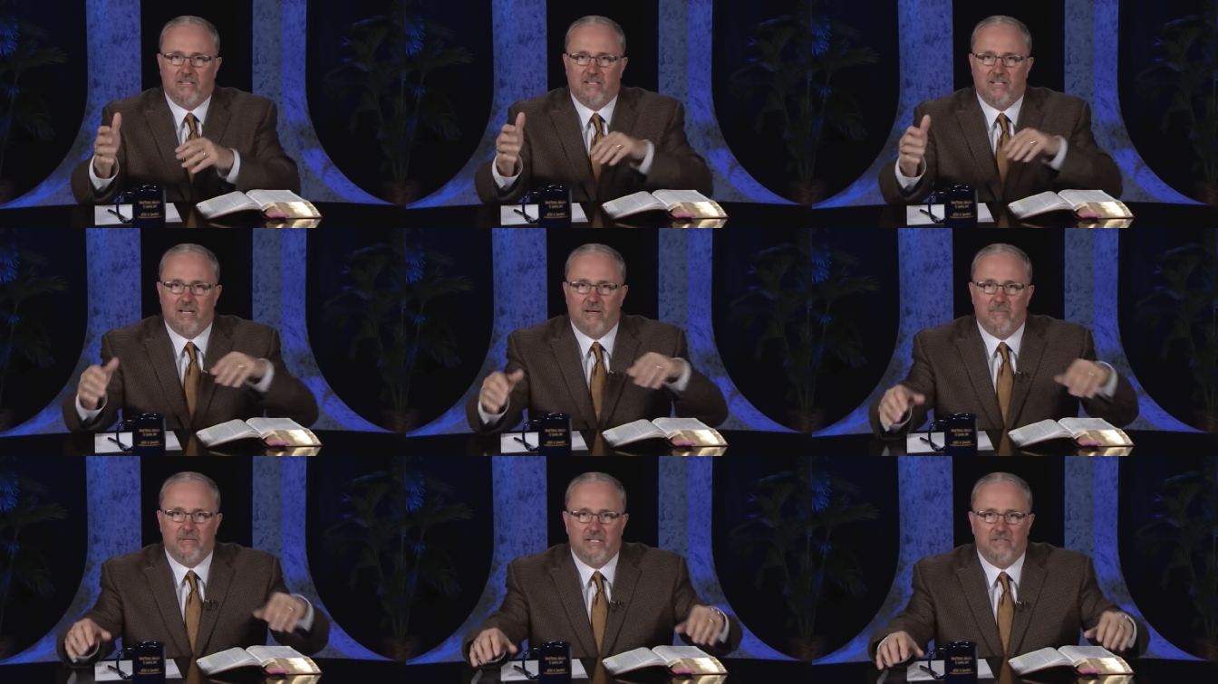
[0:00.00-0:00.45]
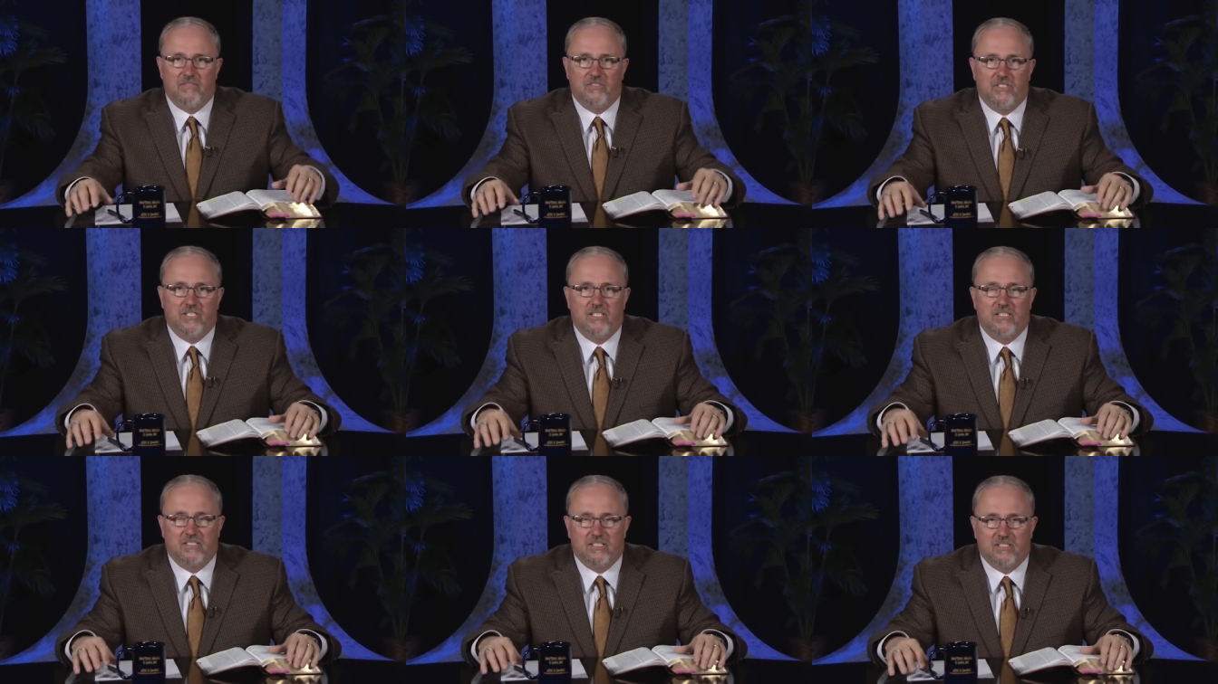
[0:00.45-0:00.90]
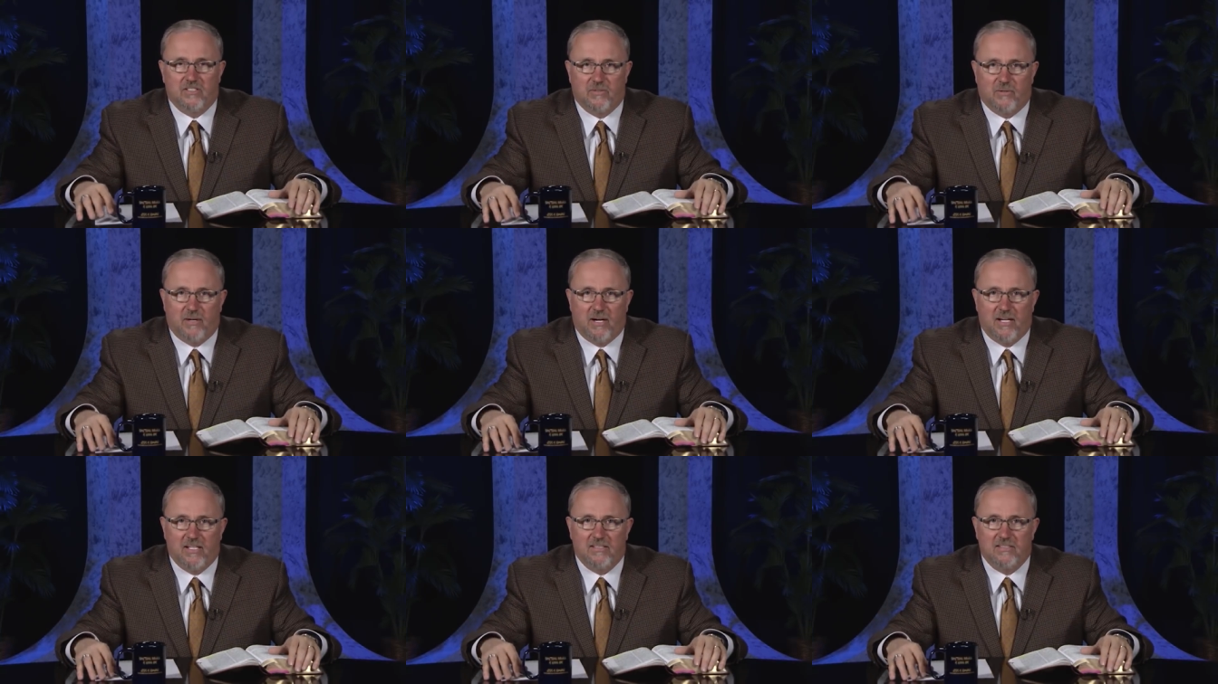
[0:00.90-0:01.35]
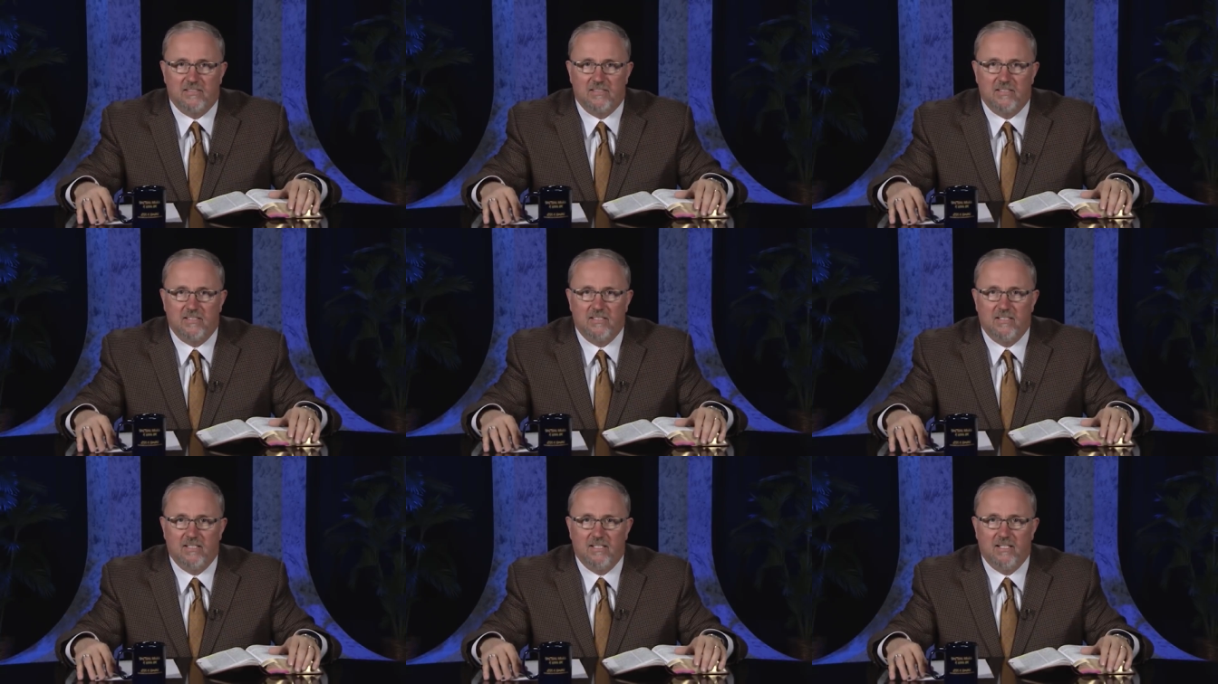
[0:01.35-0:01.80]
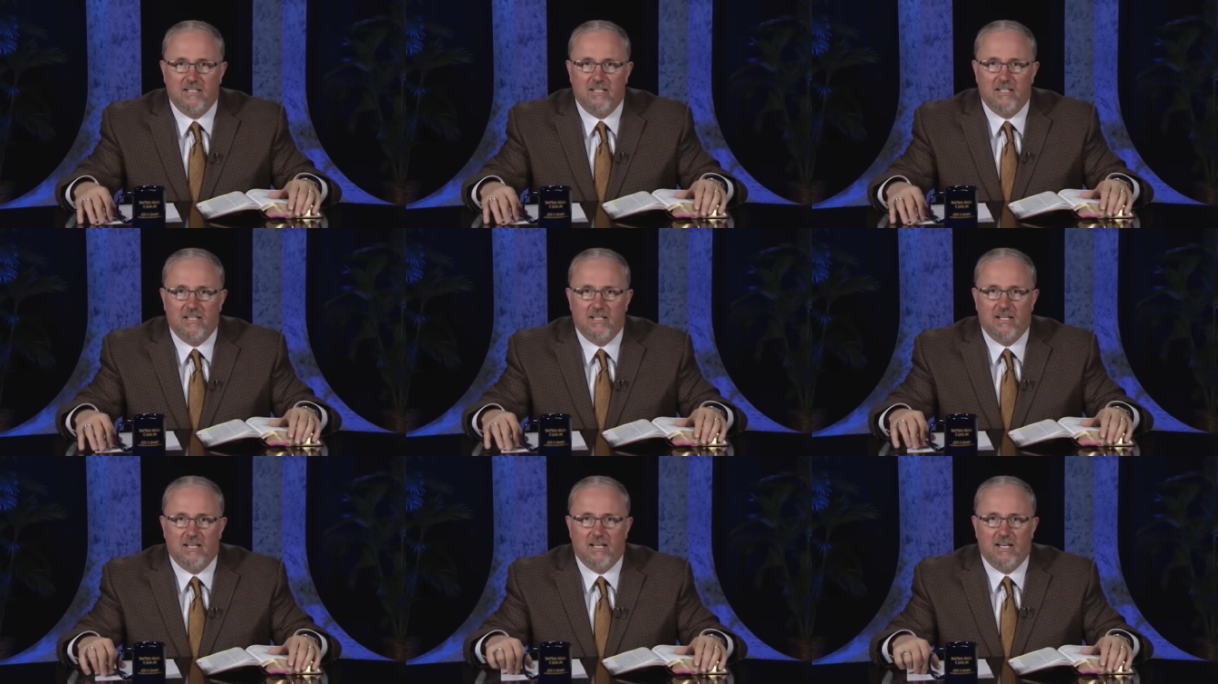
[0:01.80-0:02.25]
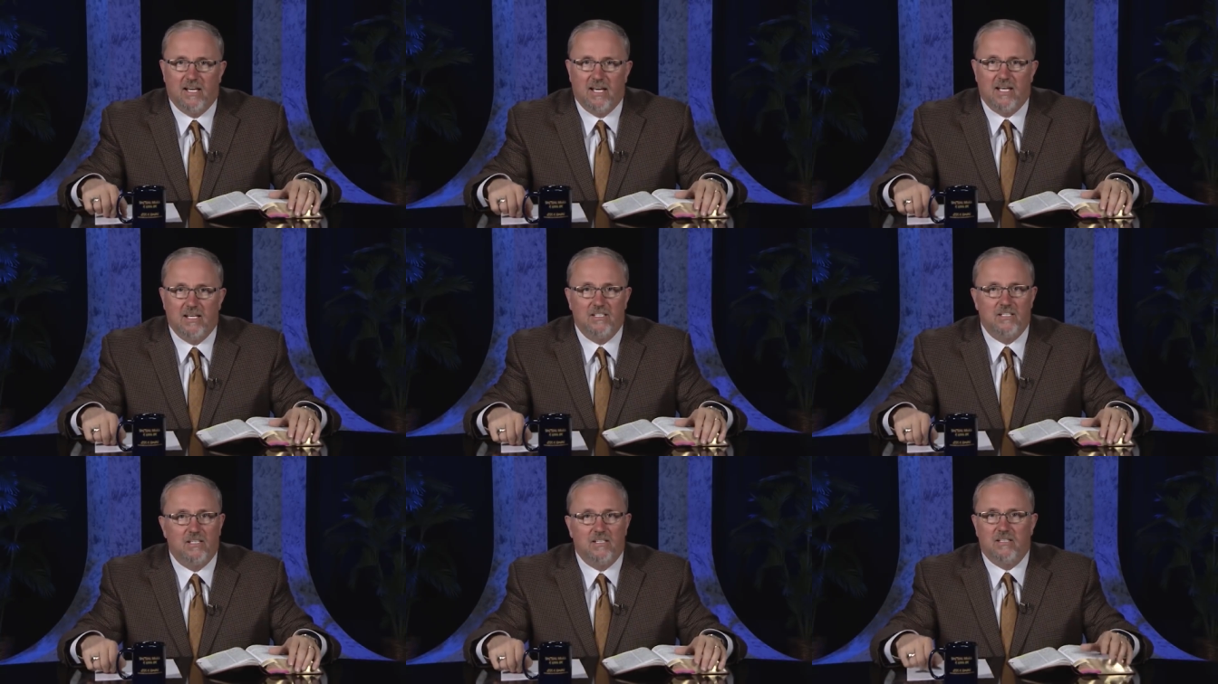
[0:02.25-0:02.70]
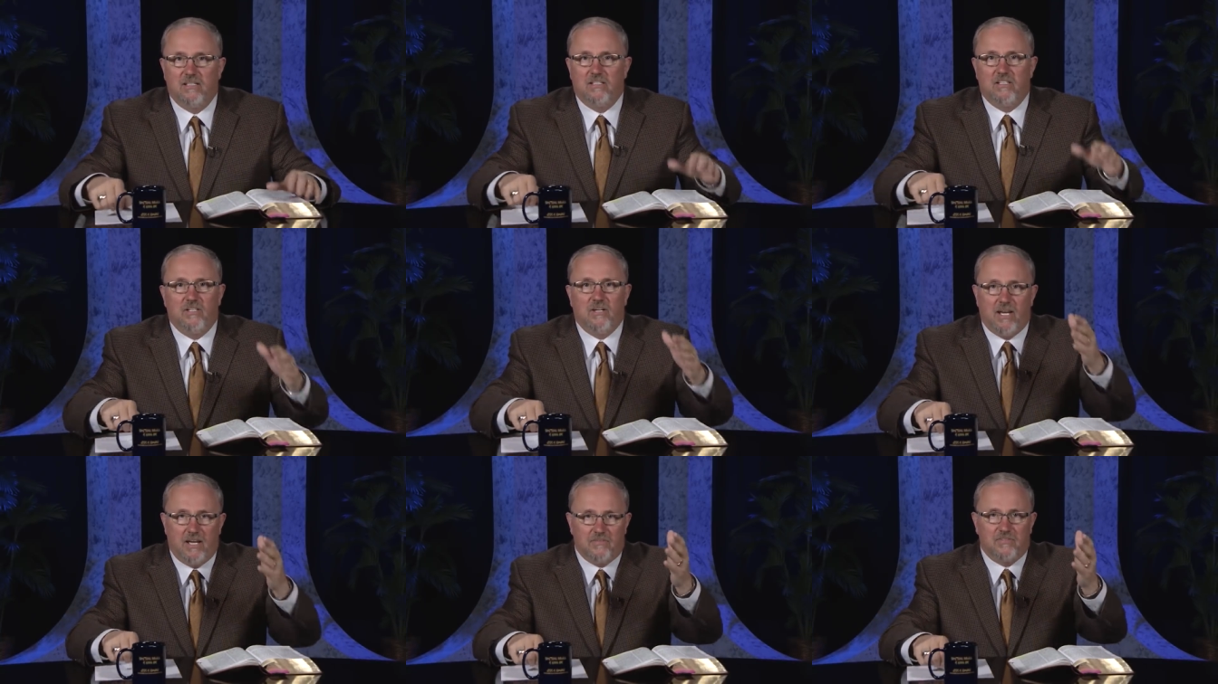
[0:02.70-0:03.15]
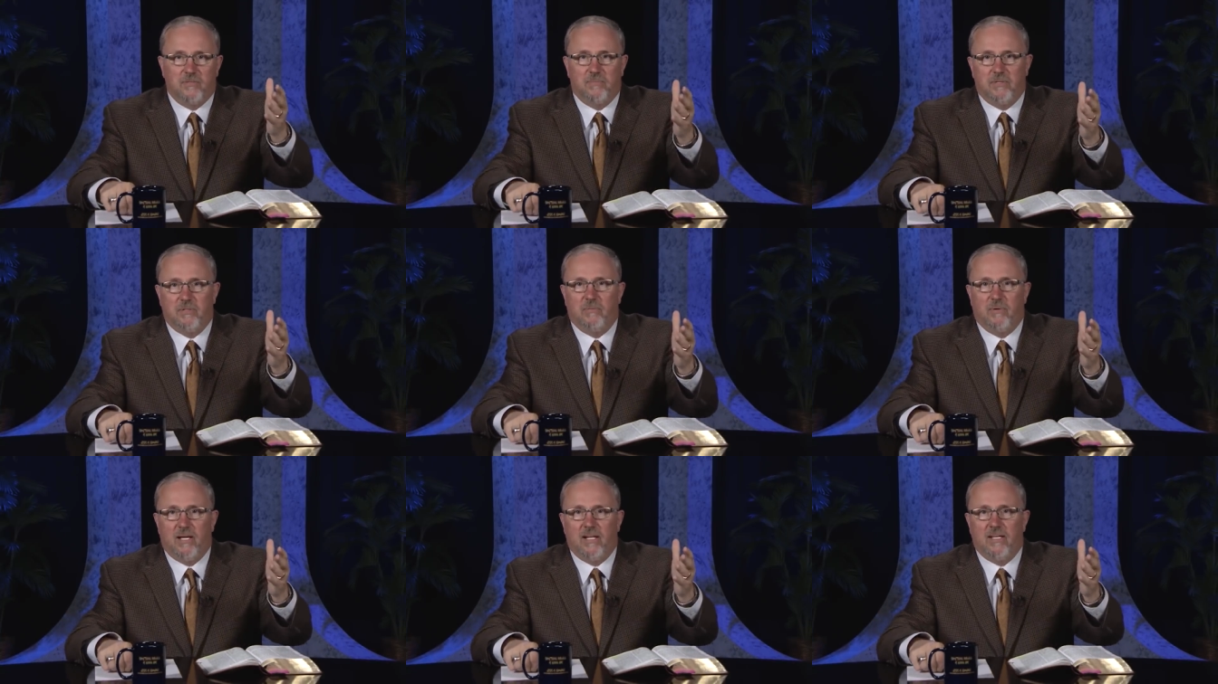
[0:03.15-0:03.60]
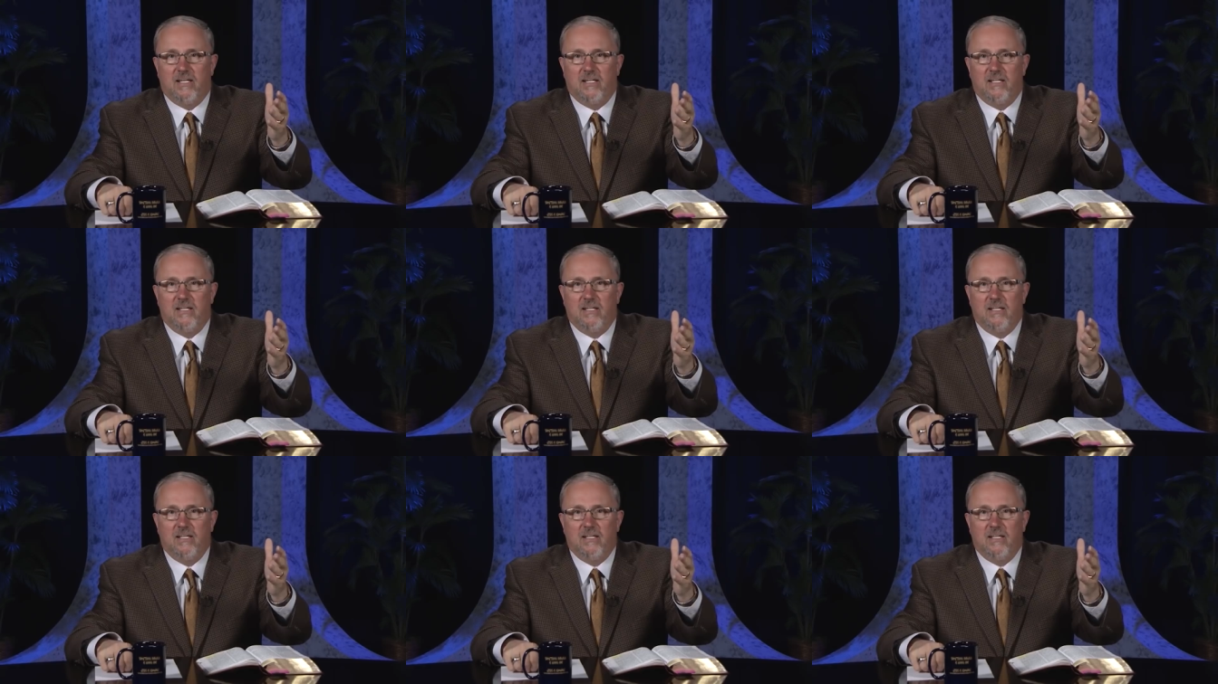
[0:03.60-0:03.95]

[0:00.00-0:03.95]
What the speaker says: coming of Jesus Christ. And you have to be ready.